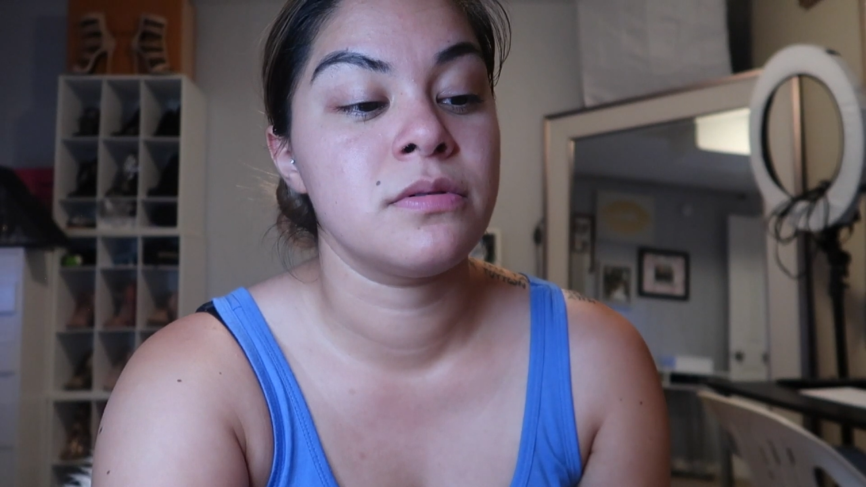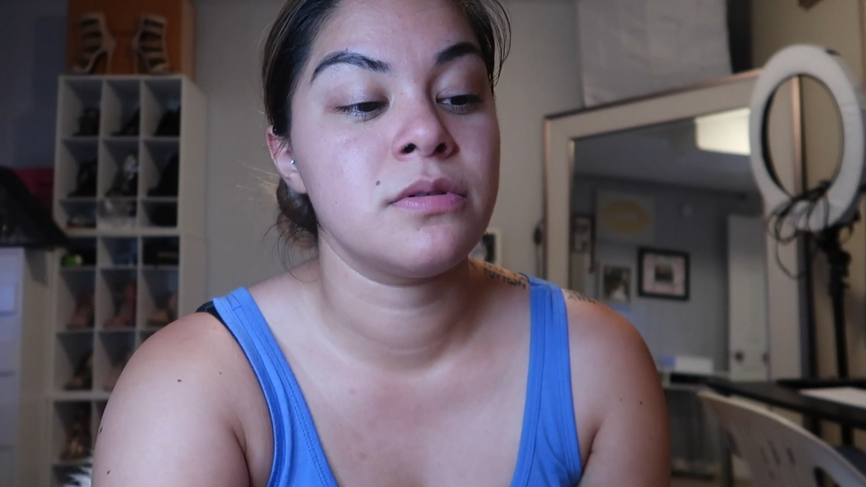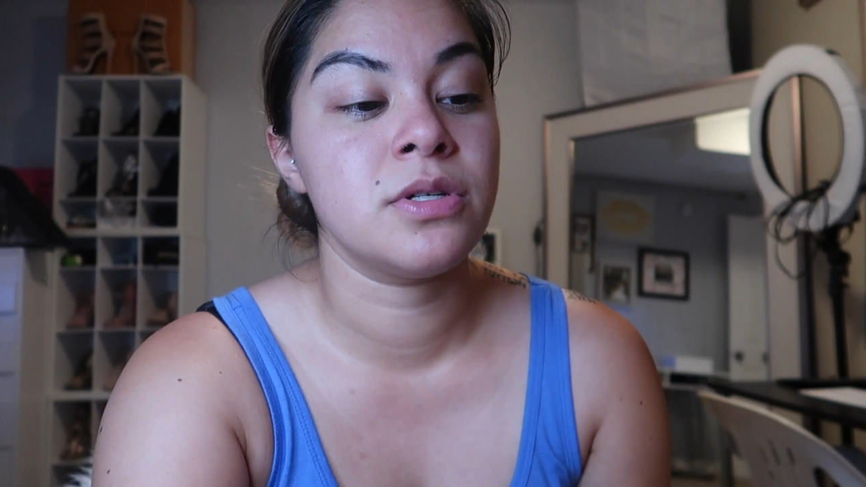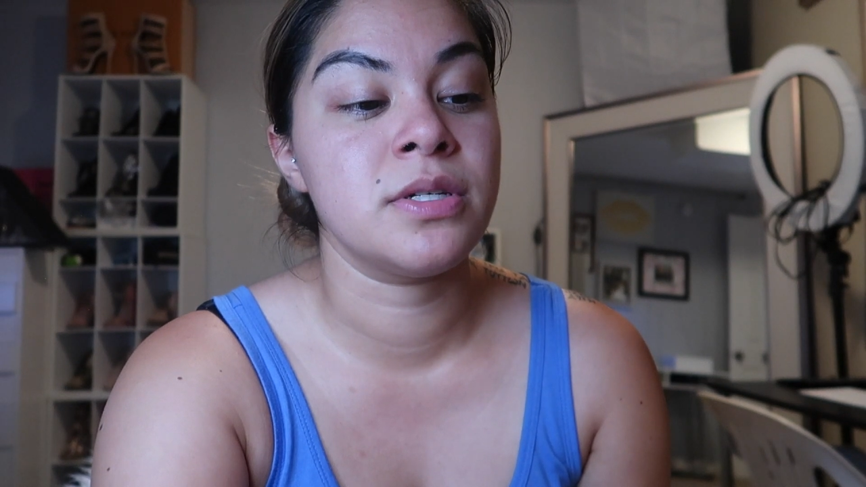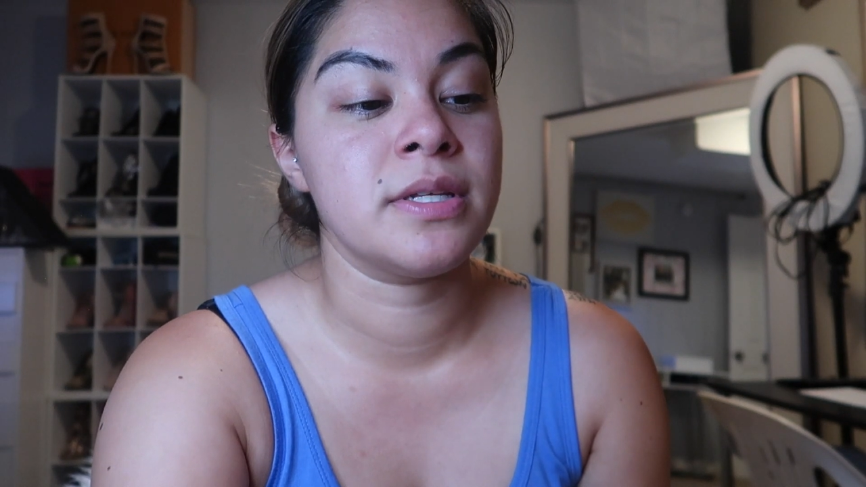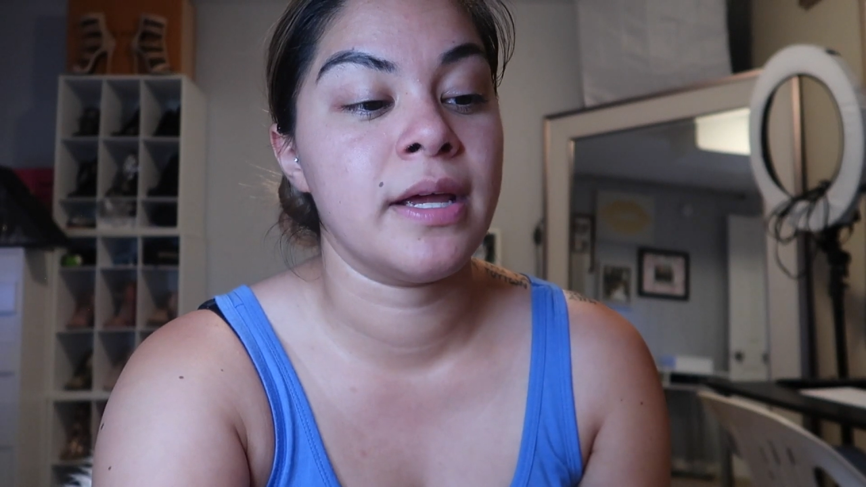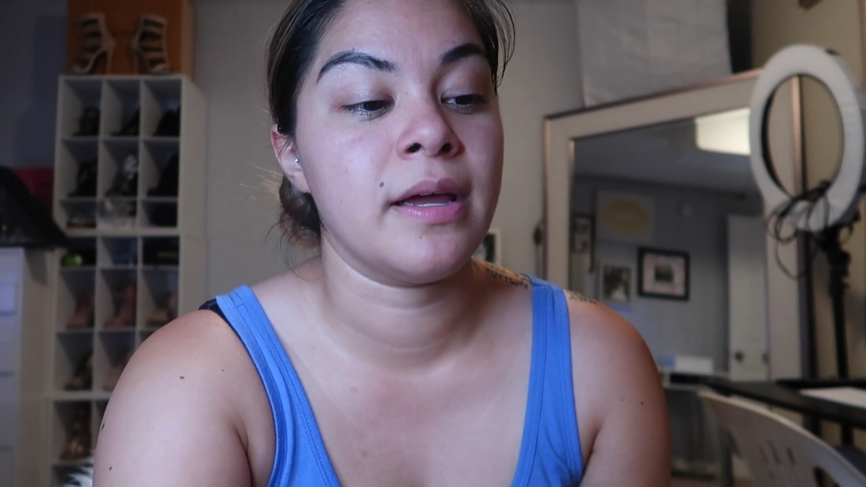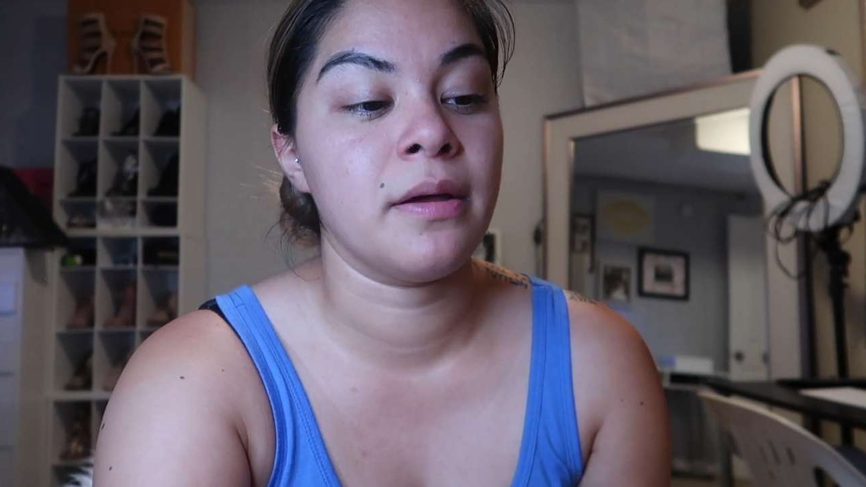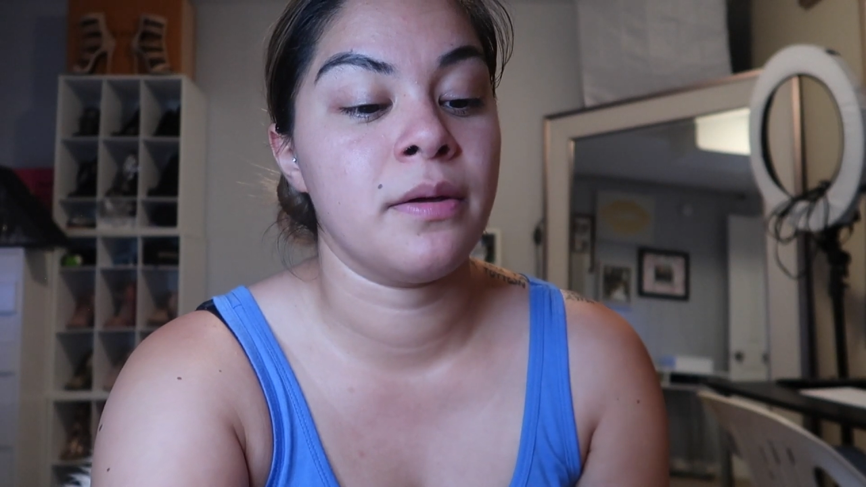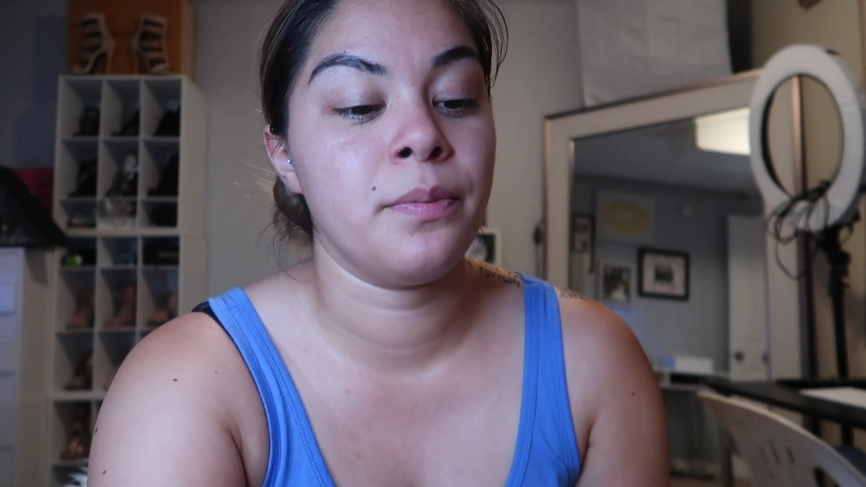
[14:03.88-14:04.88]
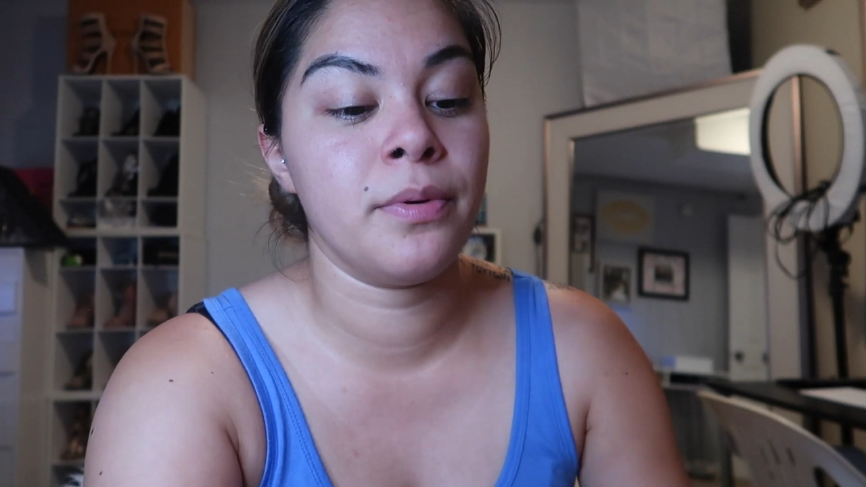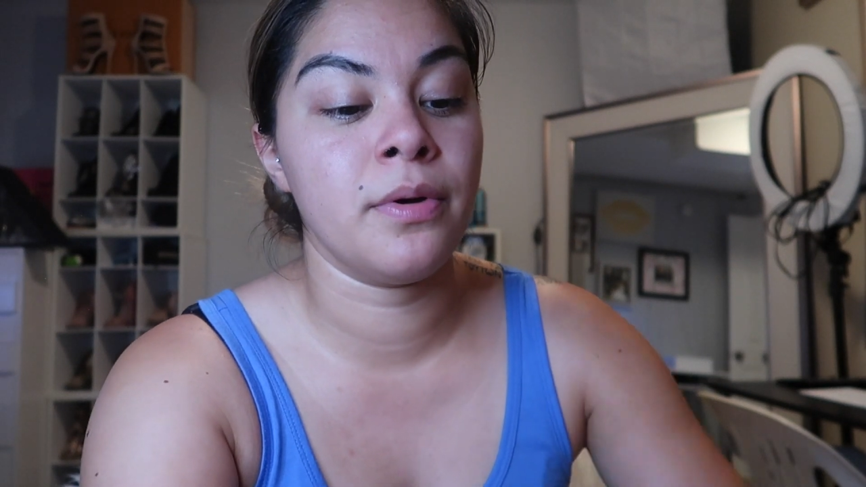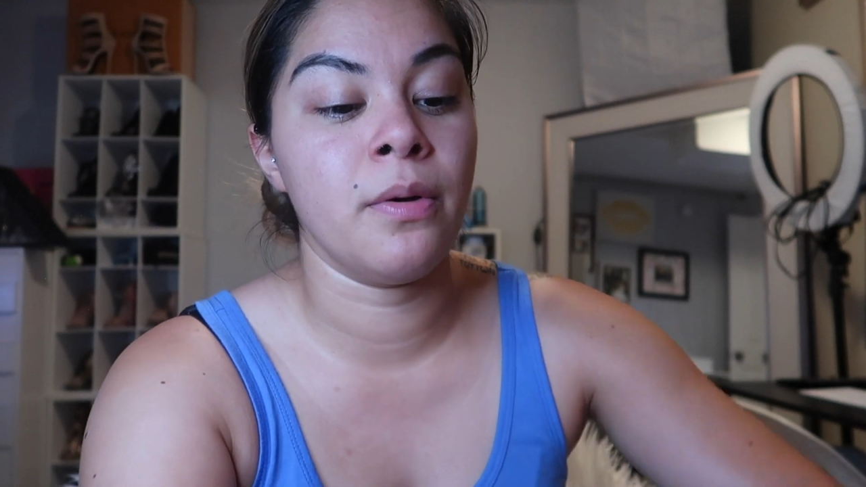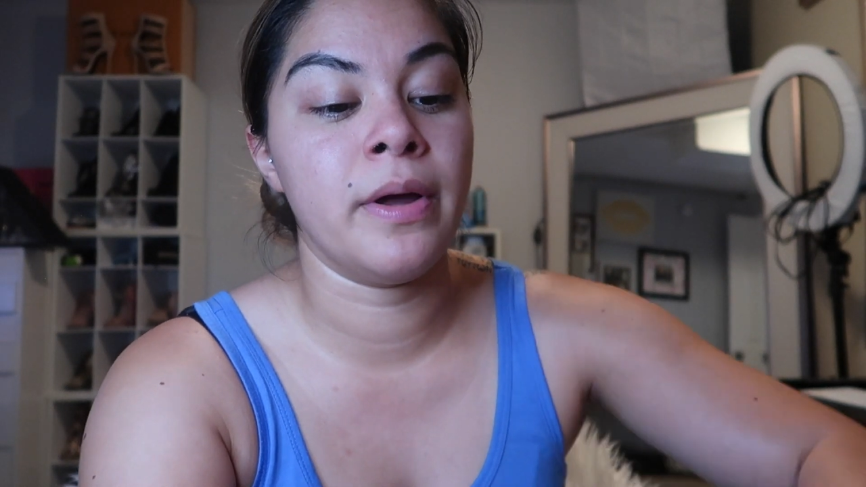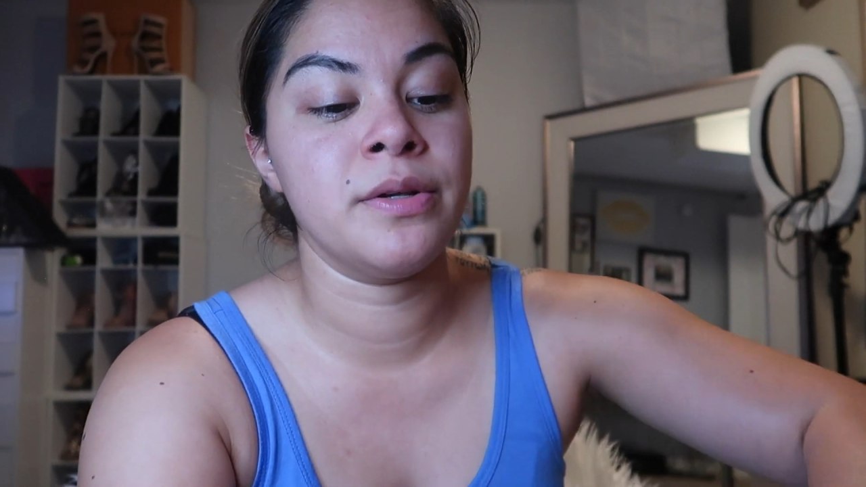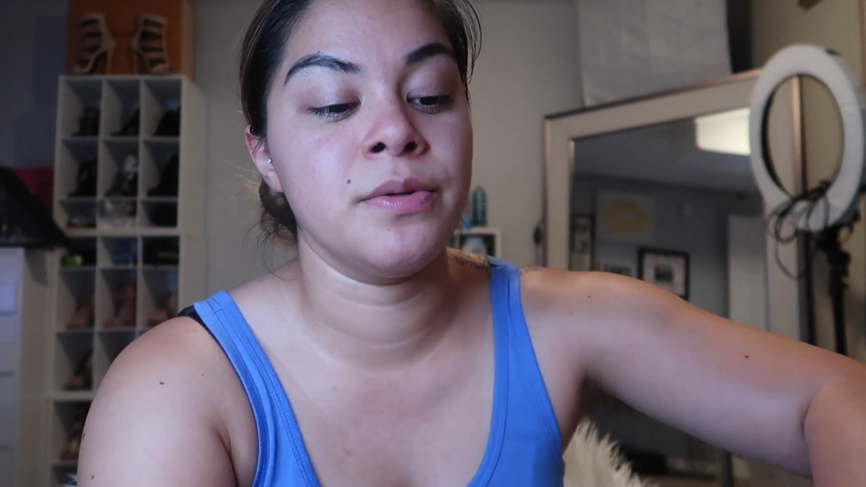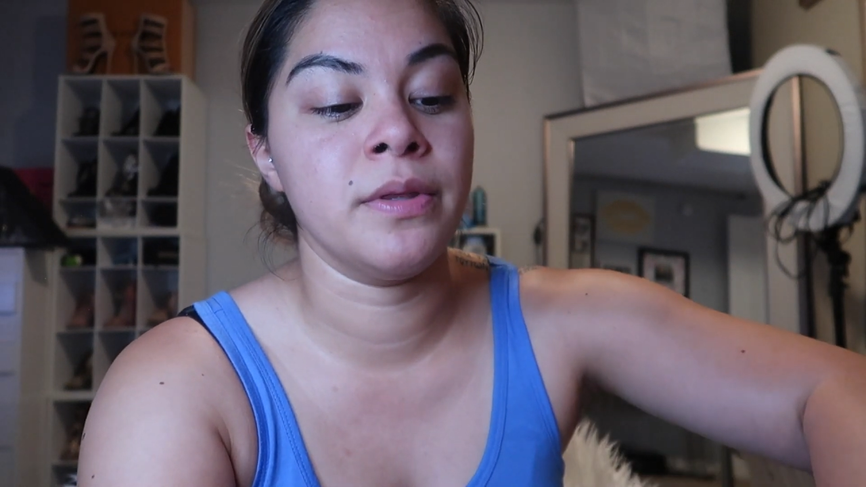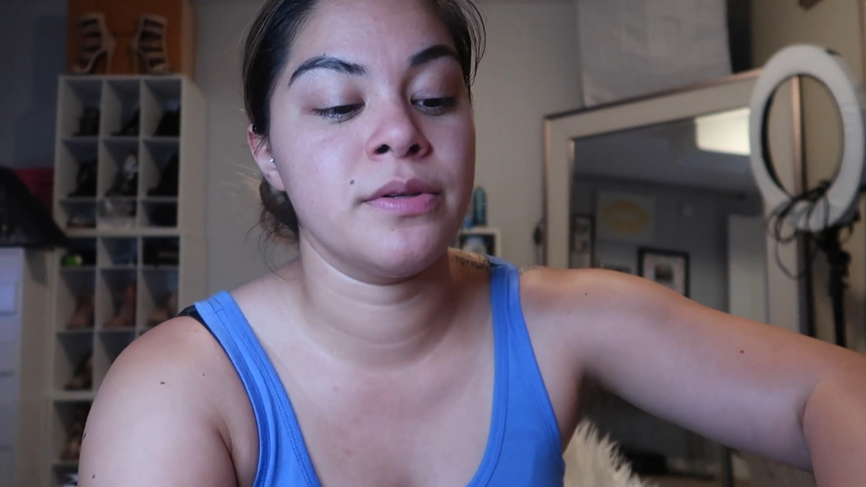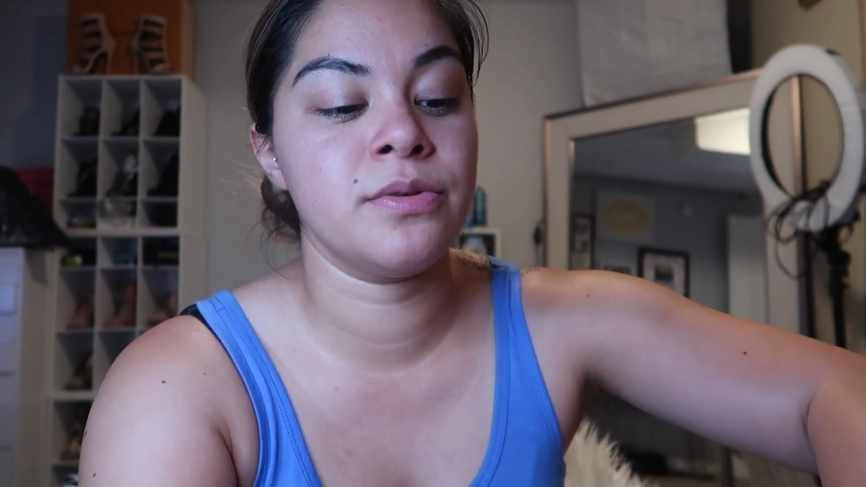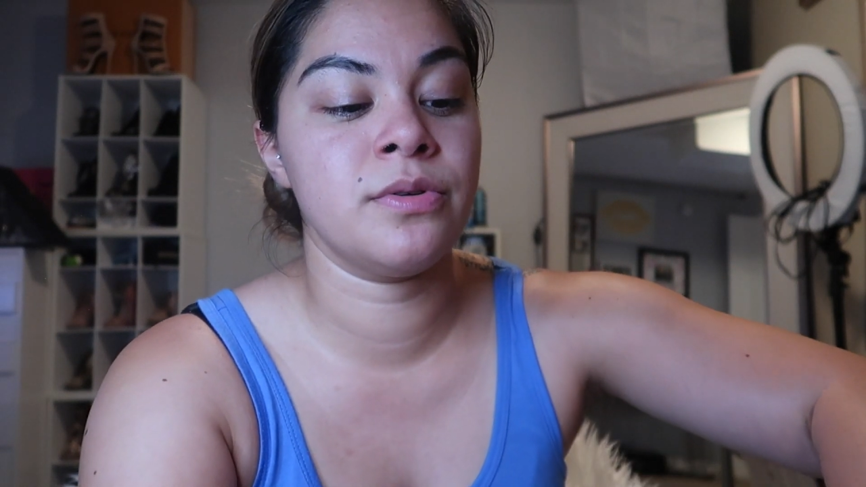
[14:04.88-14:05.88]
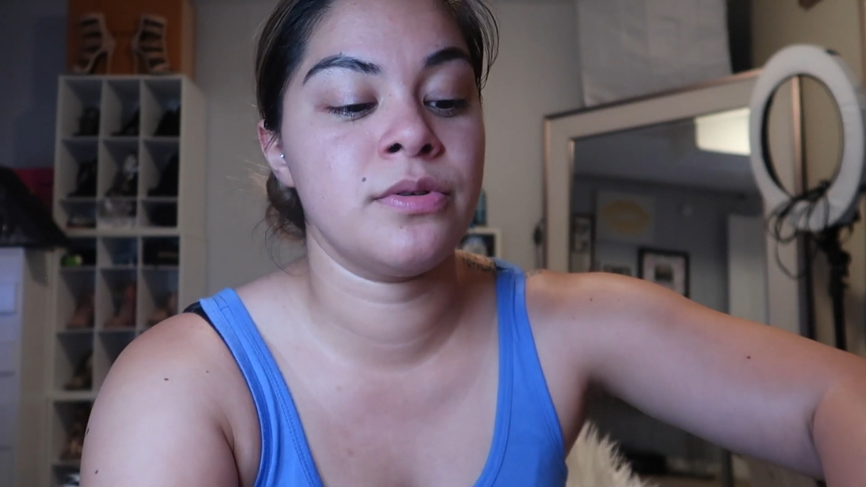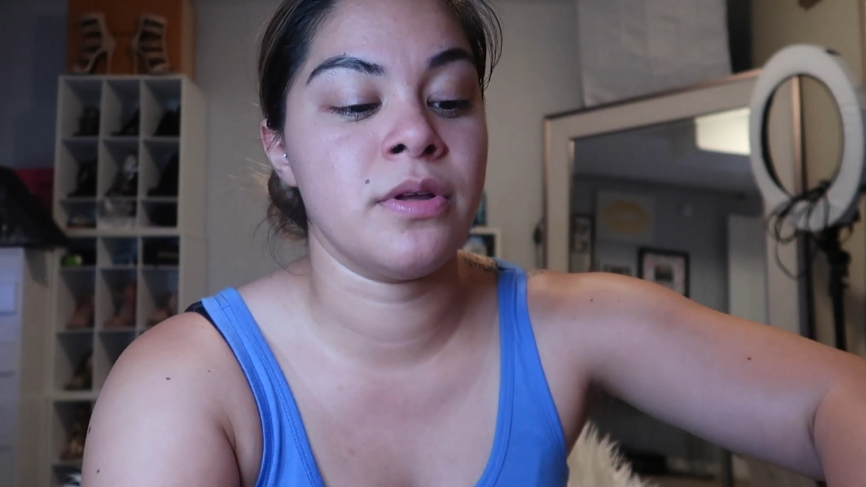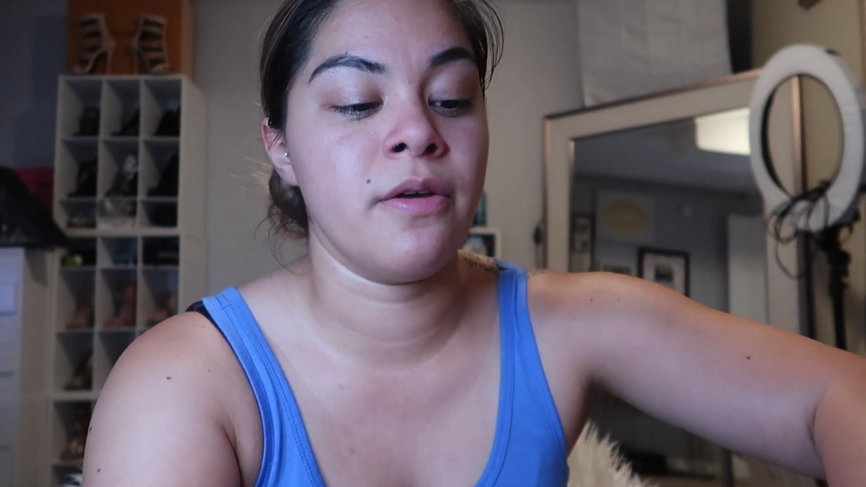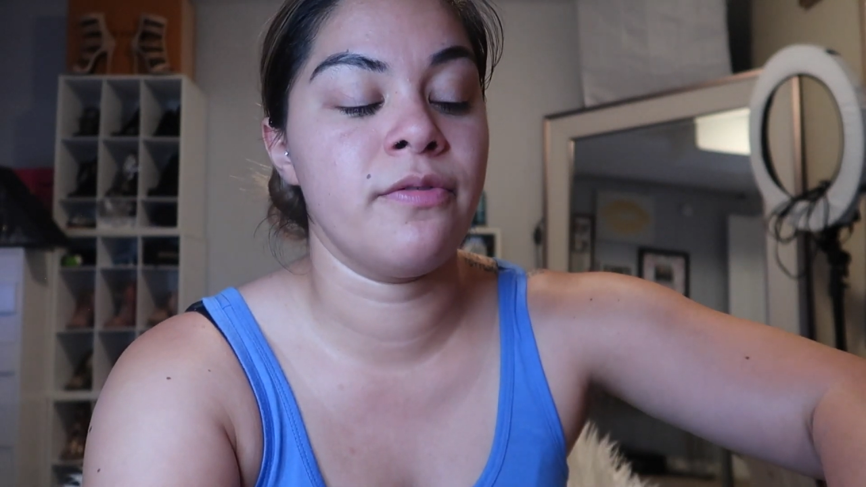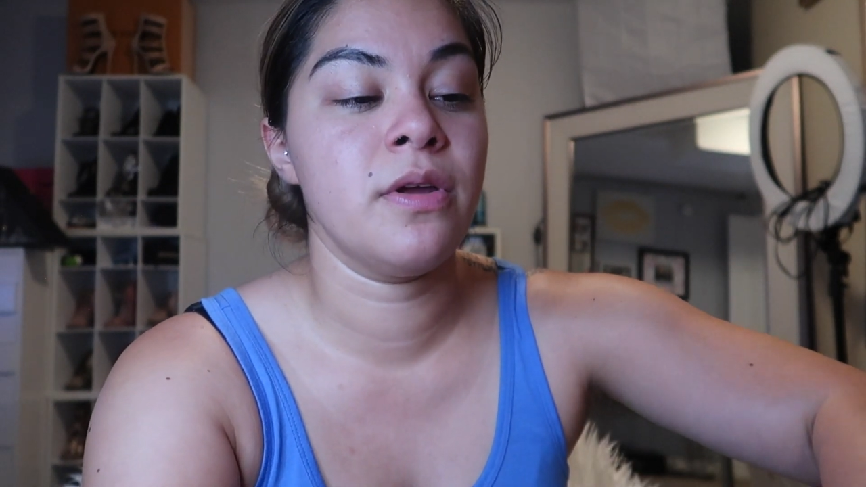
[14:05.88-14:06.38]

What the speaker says: She's like a pro at doing this to herself.